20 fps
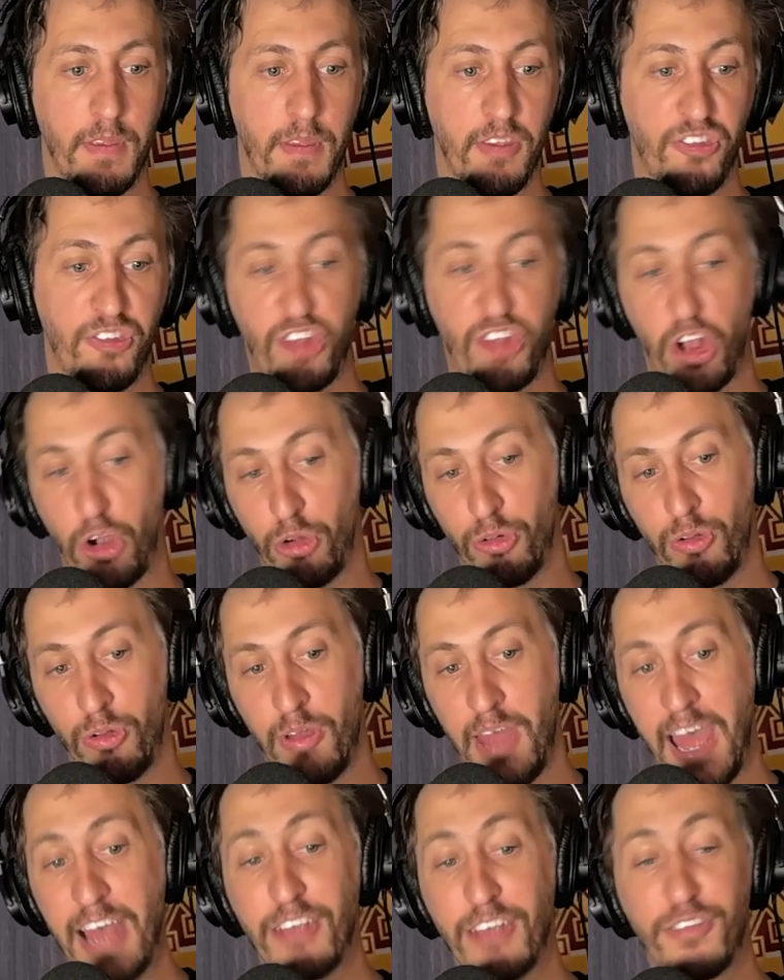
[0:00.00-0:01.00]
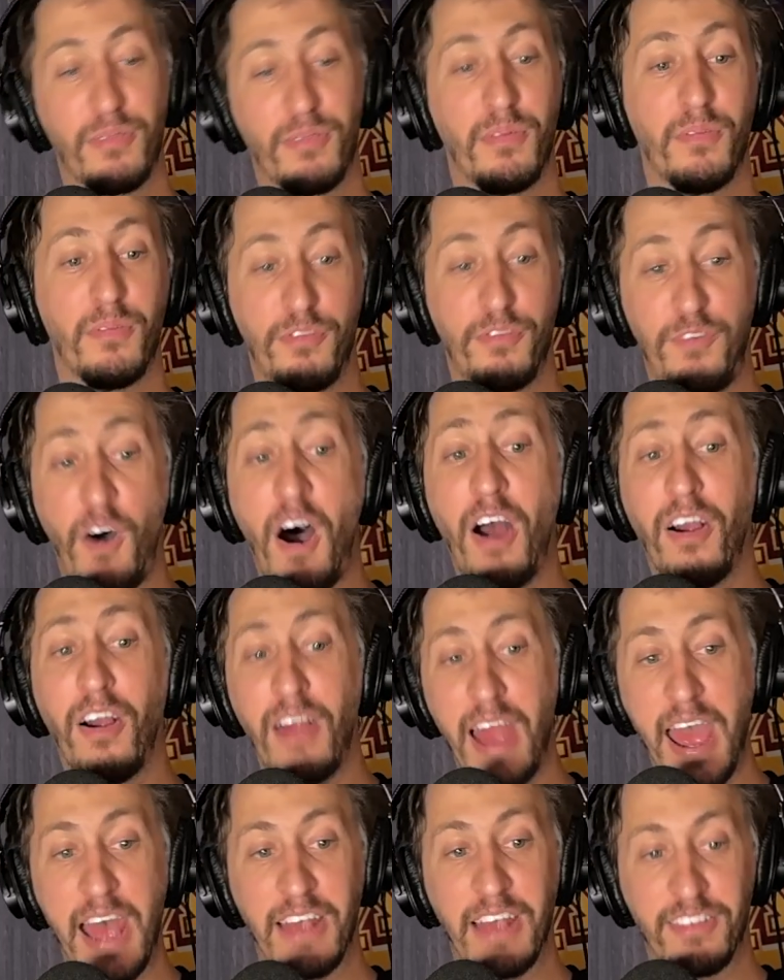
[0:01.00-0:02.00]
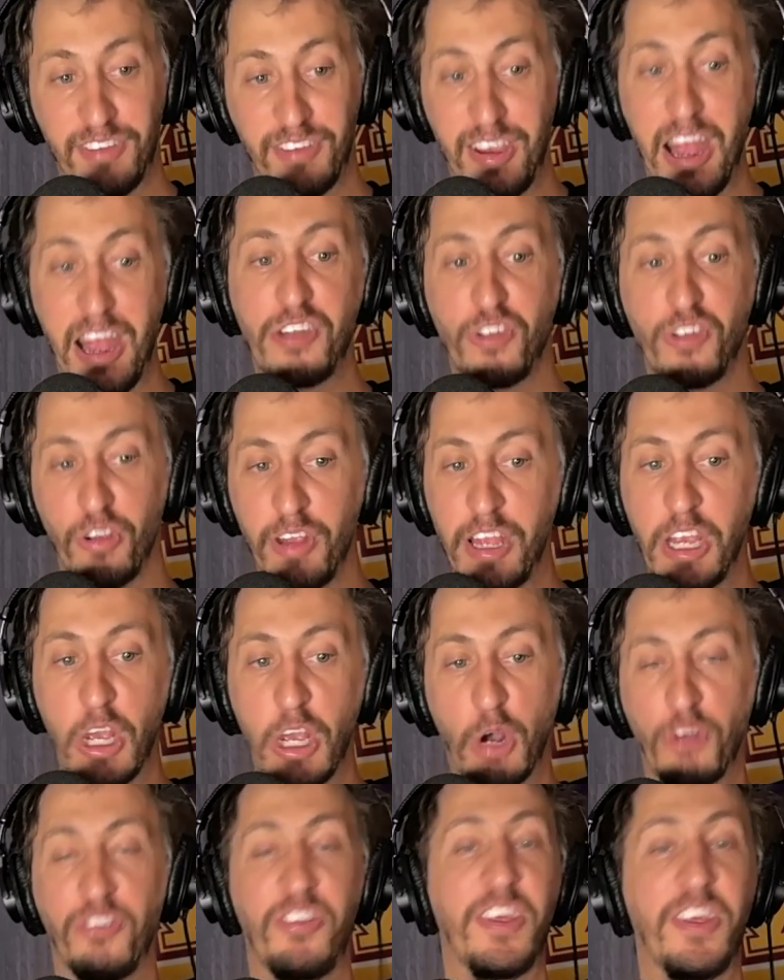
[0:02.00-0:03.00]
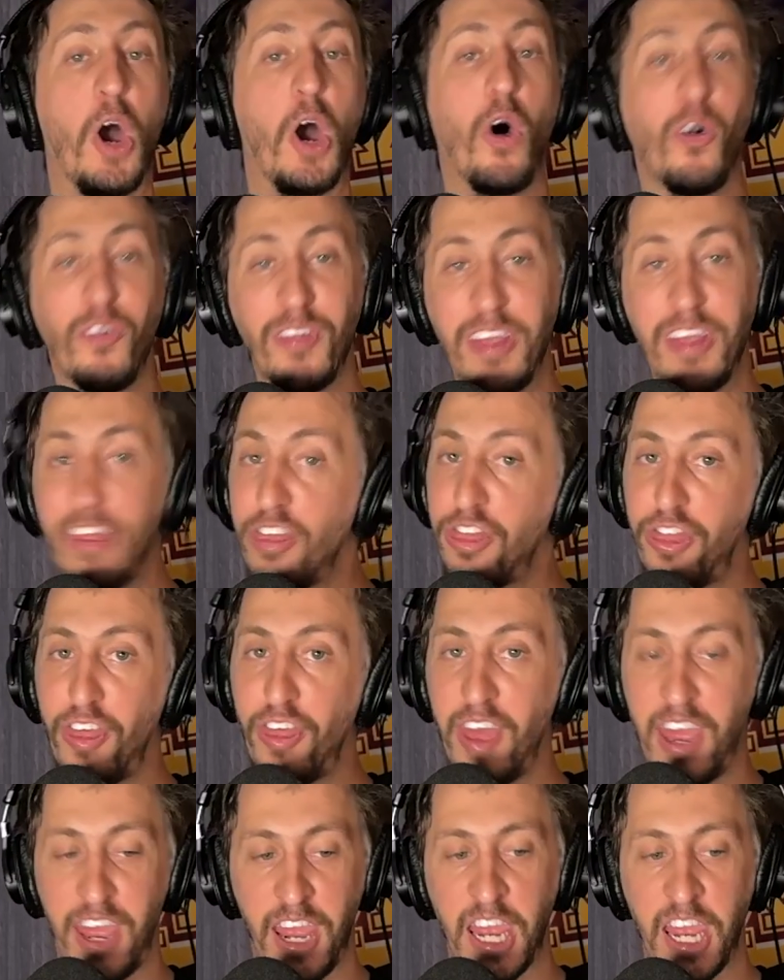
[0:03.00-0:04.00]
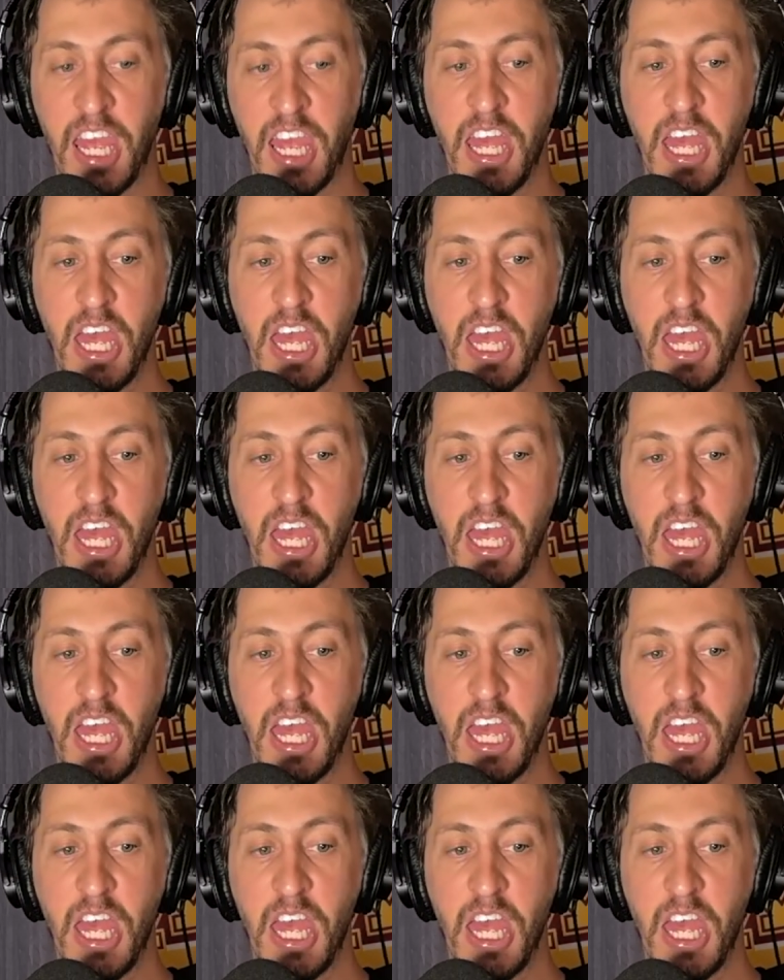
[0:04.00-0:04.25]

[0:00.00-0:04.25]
So, as far as scheduling goes, the only thing